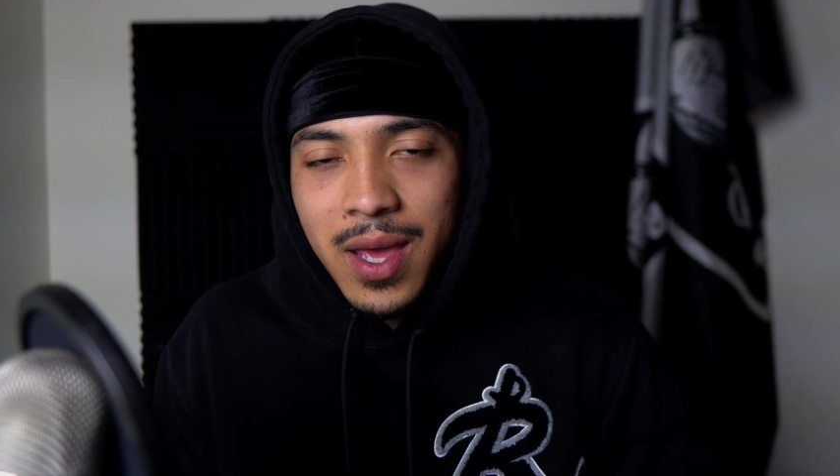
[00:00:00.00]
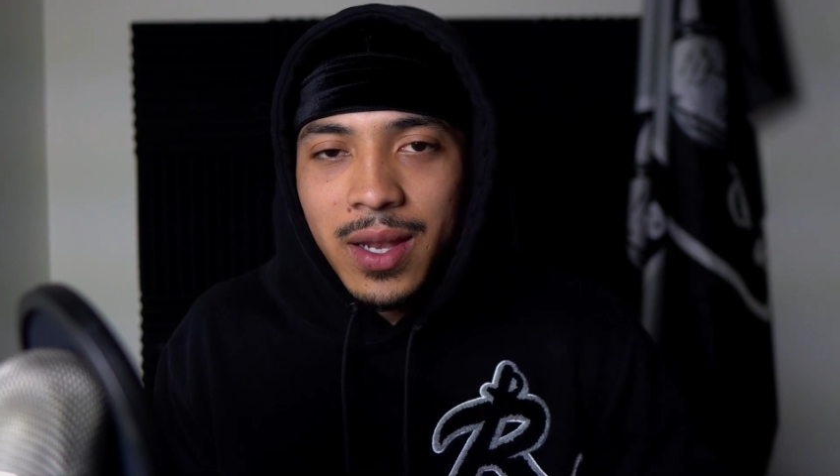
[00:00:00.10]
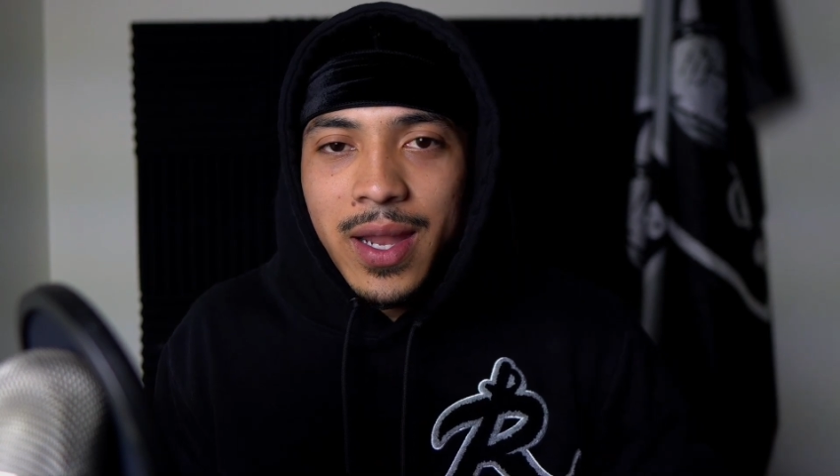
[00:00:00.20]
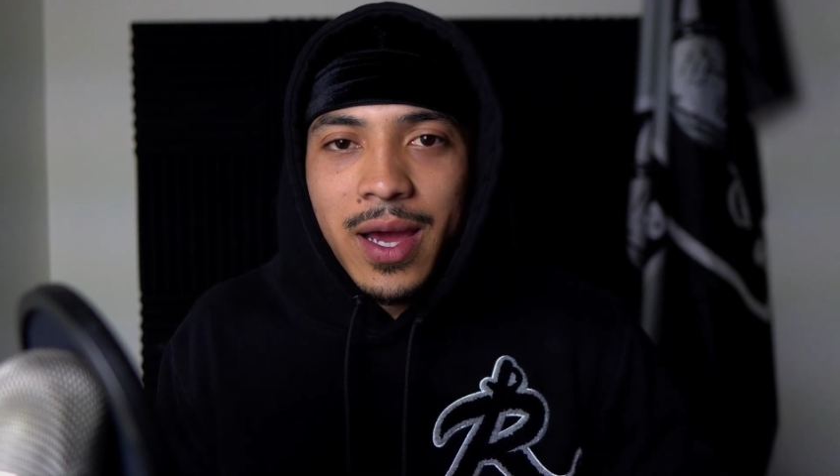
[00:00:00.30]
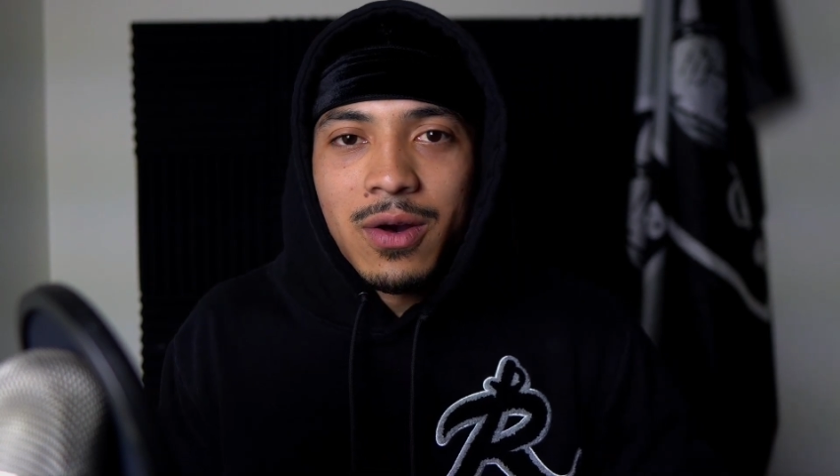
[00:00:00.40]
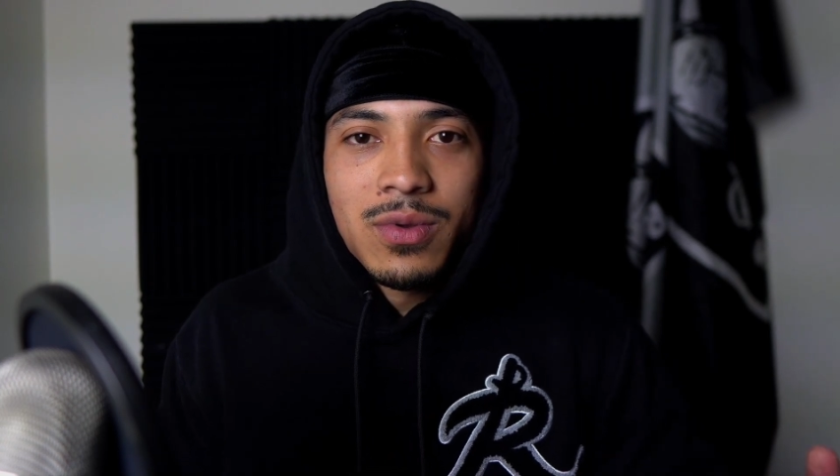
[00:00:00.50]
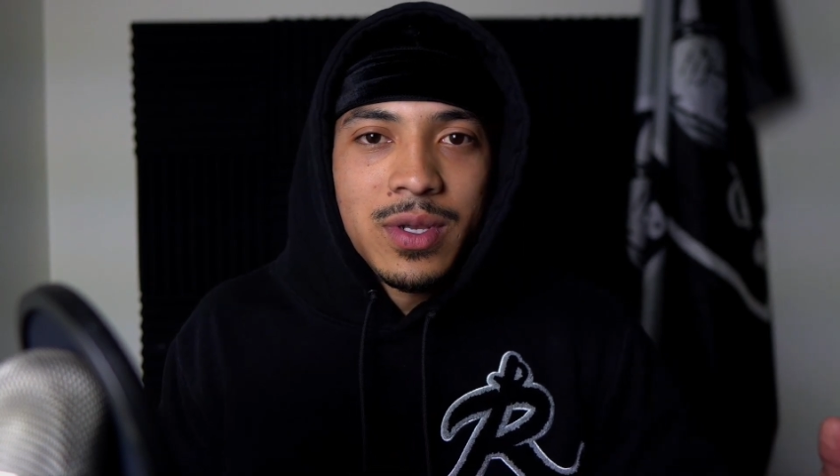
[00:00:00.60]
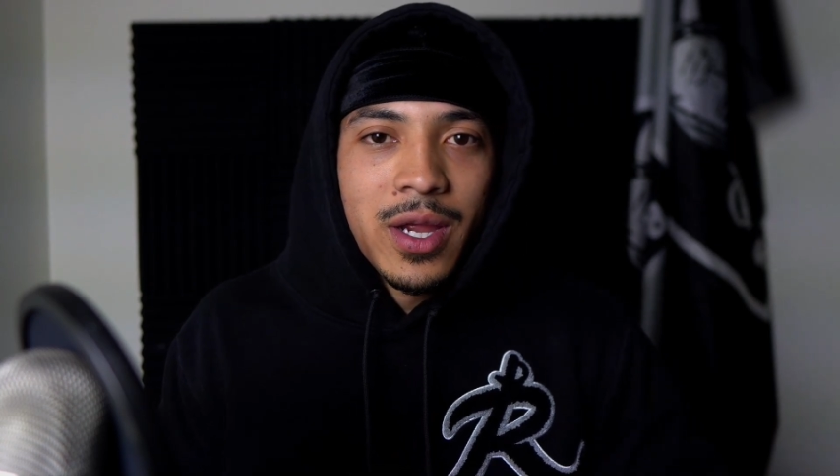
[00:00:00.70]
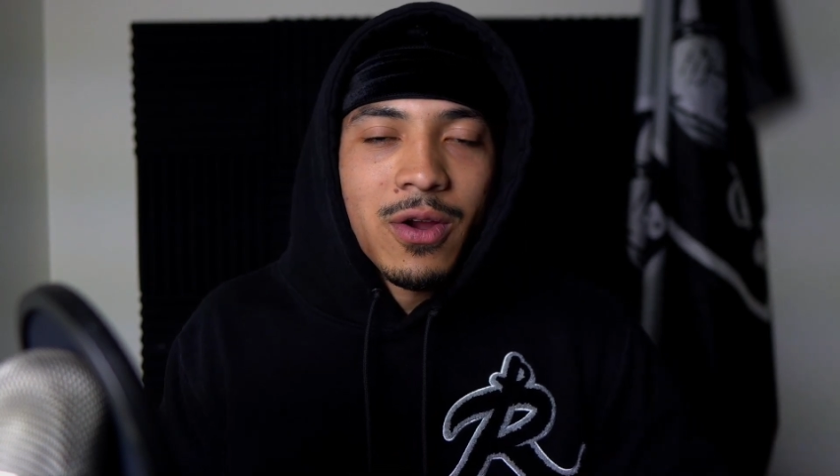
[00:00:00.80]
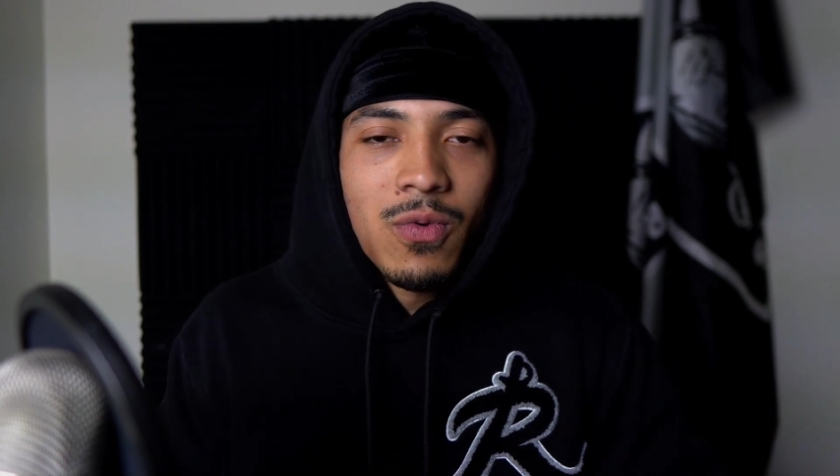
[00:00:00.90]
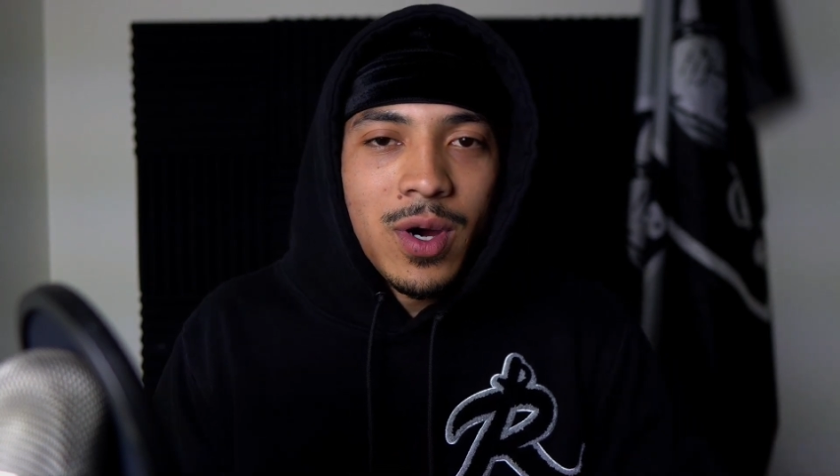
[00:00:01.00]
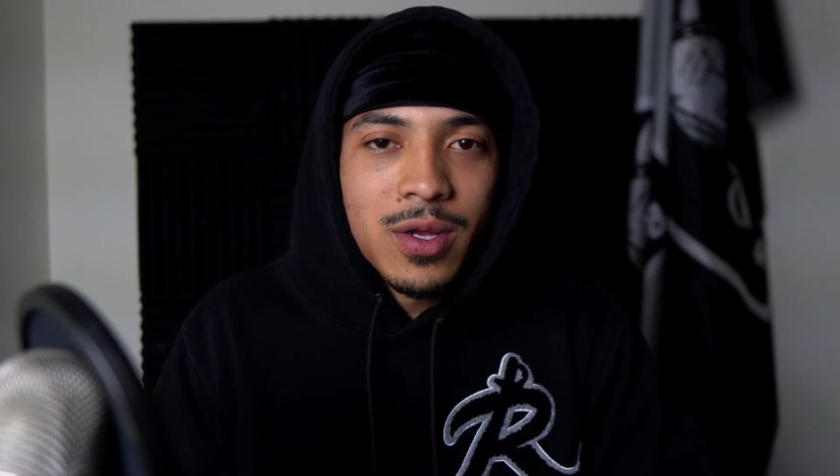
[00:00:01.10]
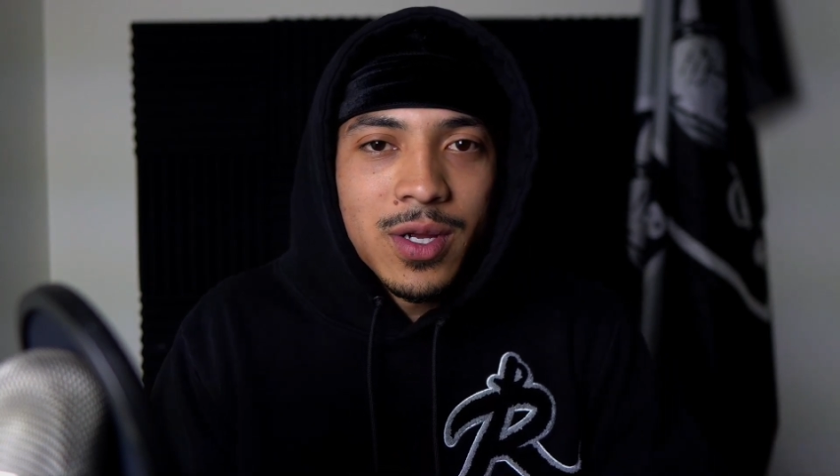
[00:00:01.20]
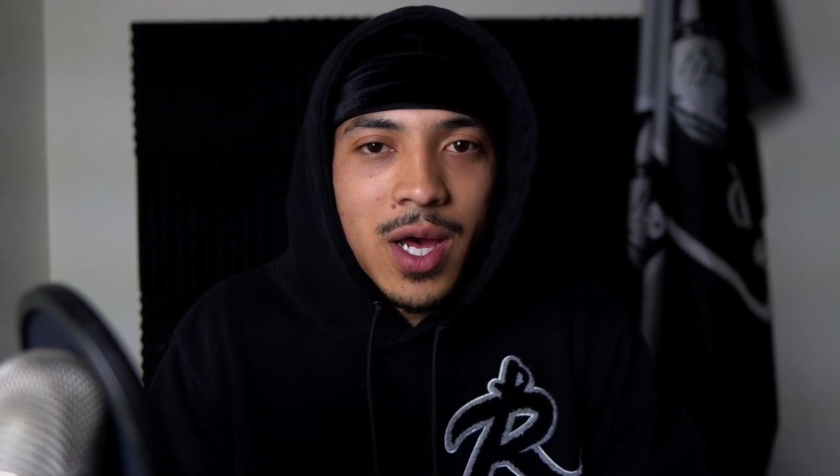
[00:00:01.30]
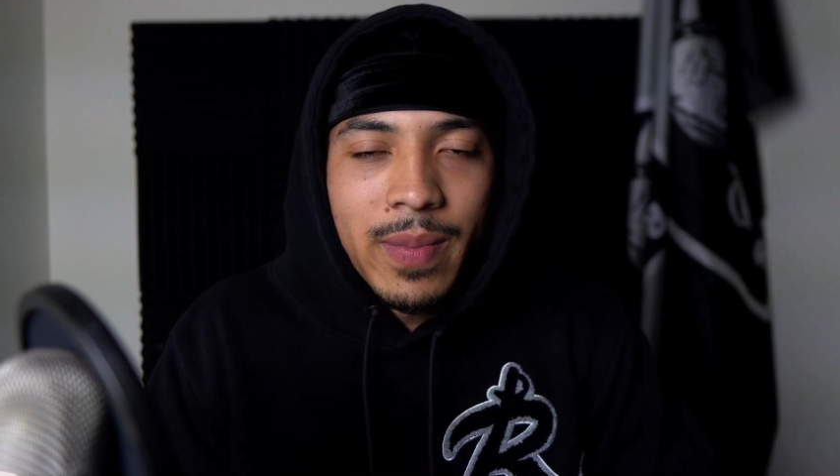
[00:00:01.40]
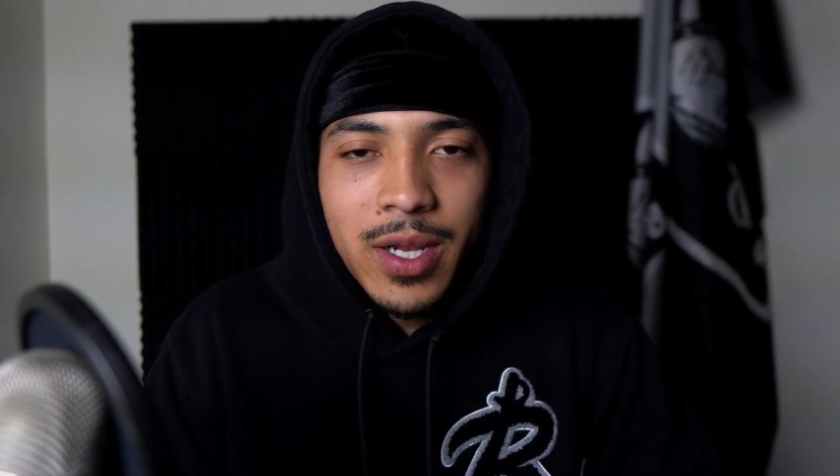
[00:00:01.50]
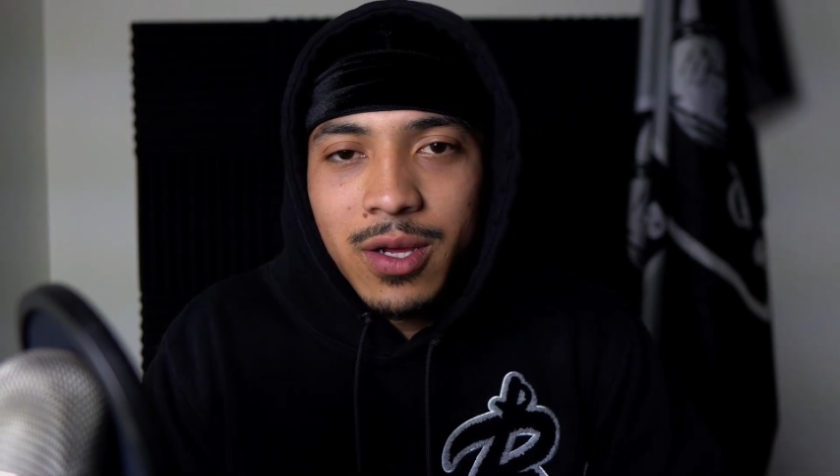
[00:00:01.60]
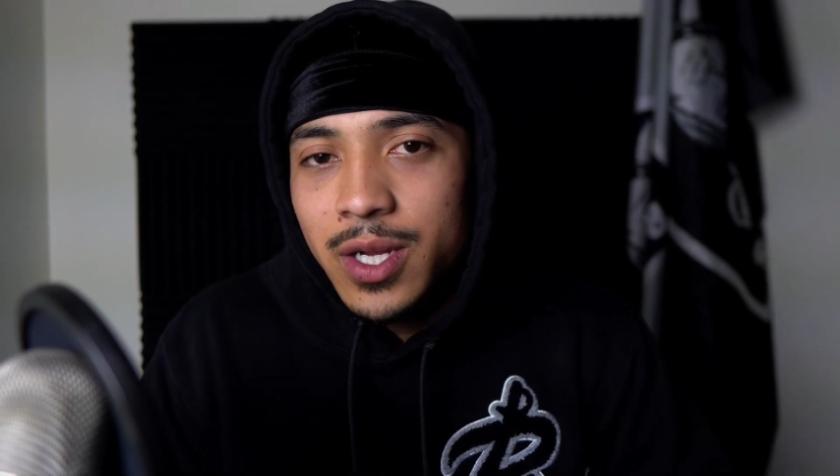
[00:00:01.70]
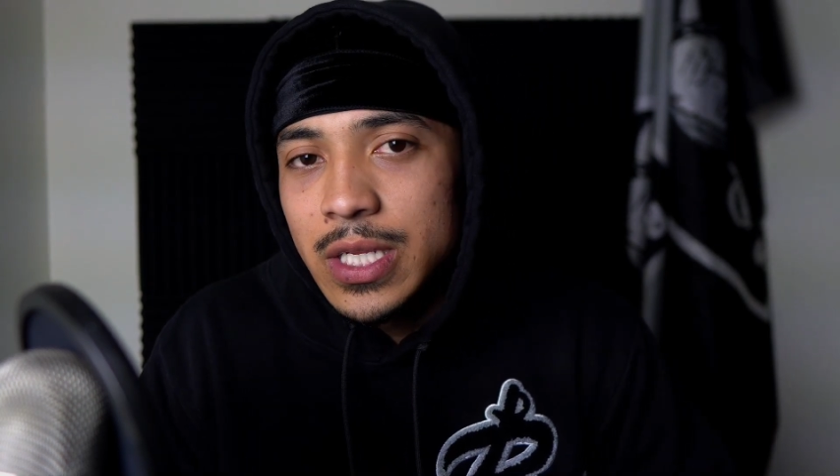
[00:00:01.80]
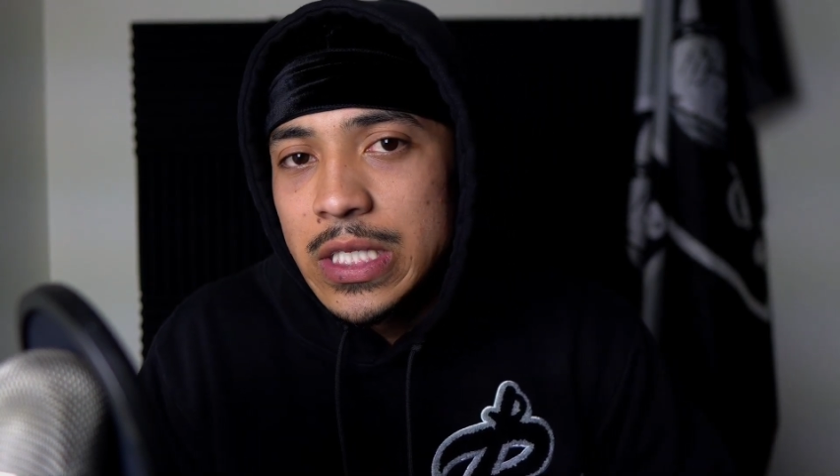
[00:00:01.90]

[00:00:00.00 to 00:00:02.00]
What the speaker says: Now, Darren Waller commented on it.